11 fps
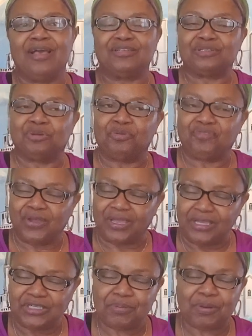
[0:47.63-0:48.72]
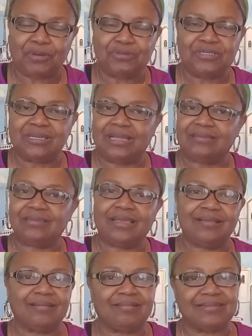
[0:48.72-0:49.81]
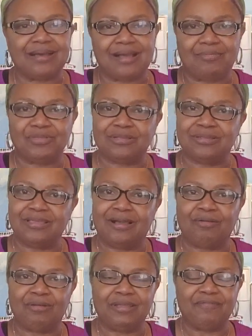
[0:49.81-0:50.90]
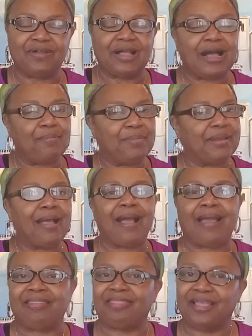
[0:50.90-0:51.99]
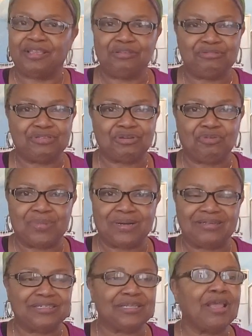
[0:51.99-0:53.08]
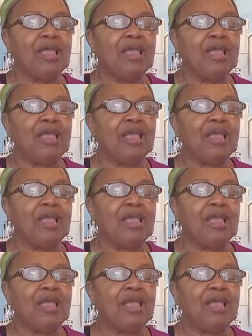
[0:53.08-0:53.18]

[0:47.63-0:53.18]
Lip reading: So for each person that take their time to leave a comment, I thank you so much.